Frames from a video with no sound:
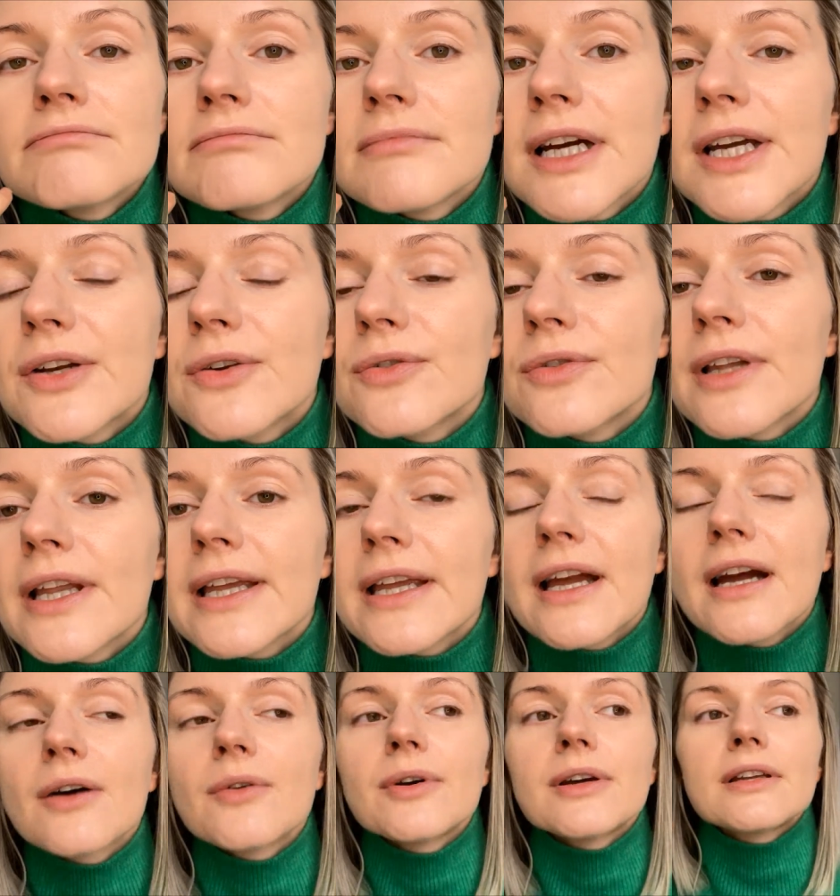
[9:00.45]
I don't like
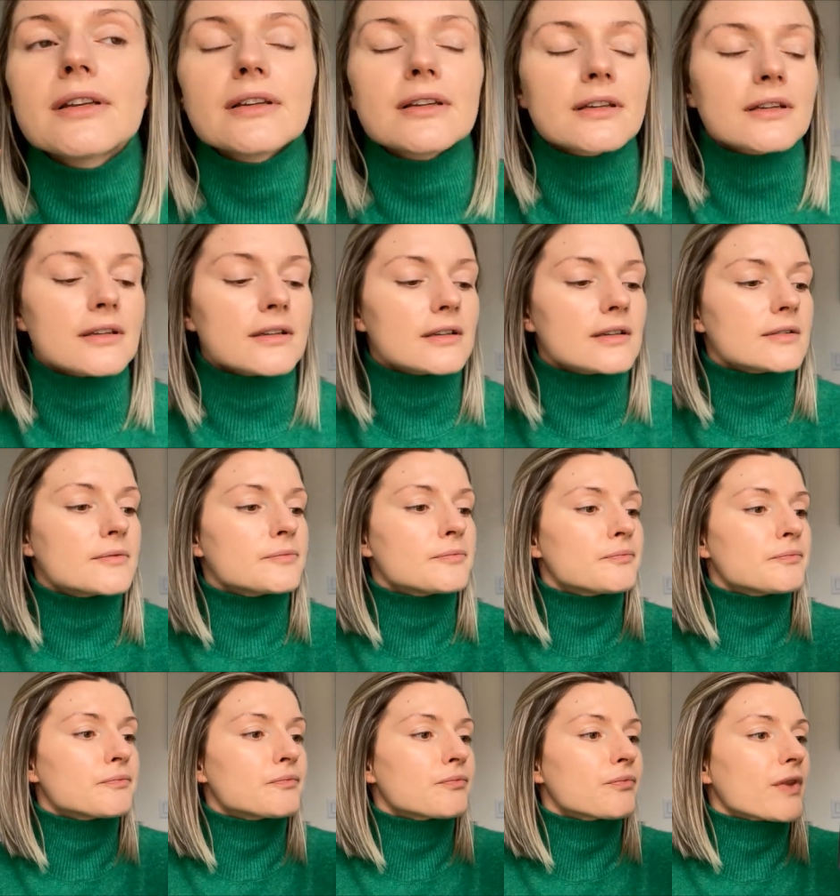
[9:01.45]
how
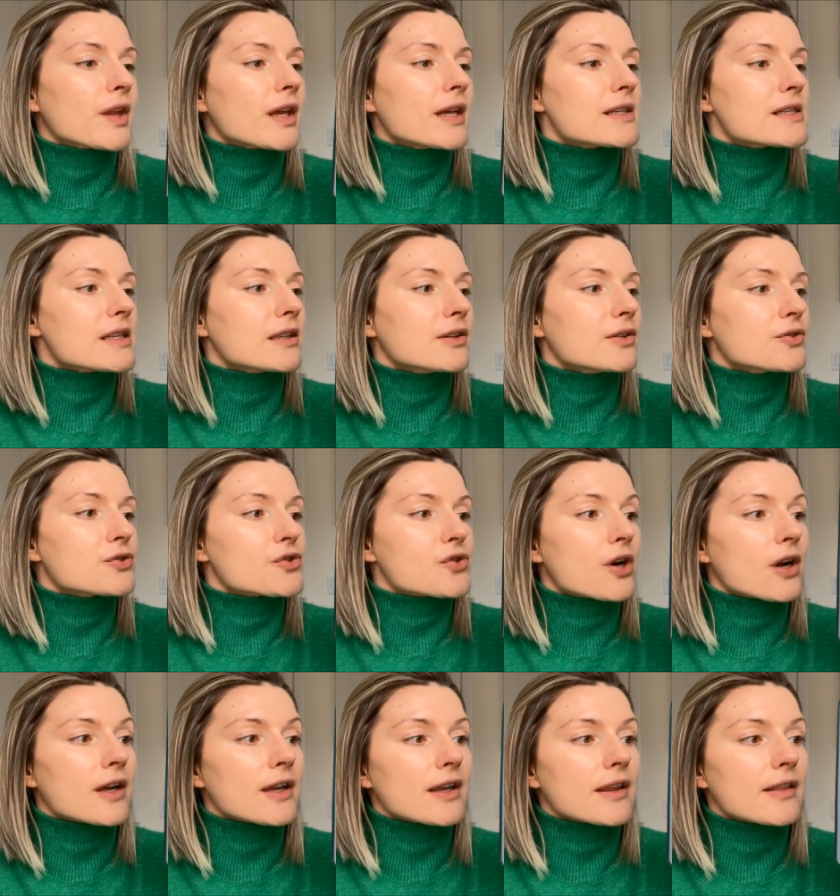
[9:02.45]
it's a little
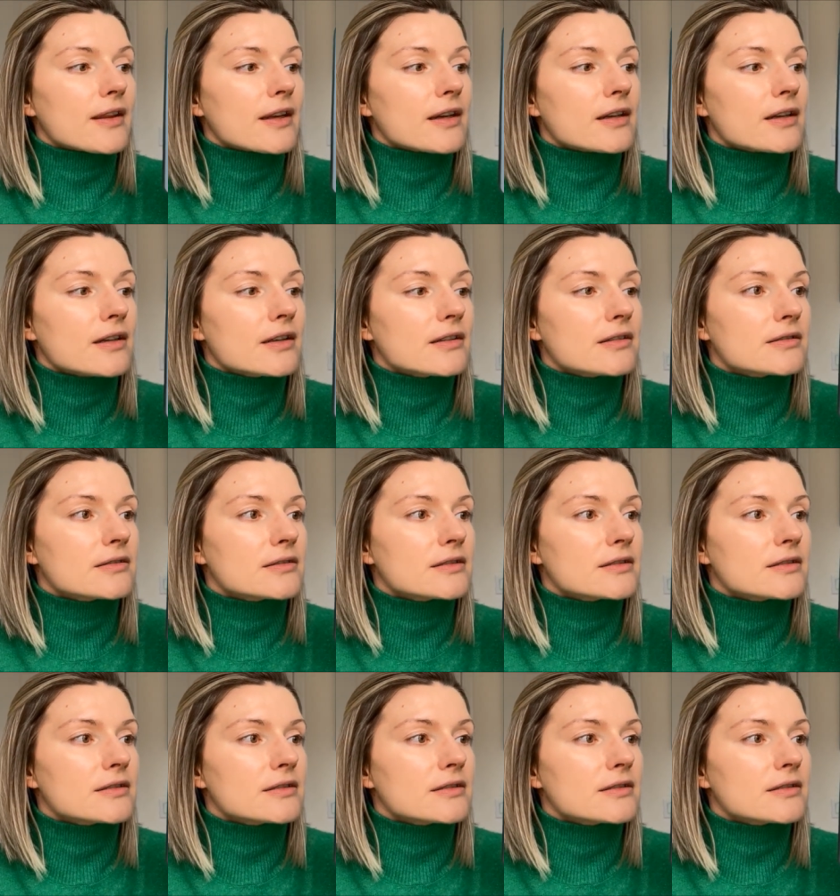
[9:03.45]
drying there.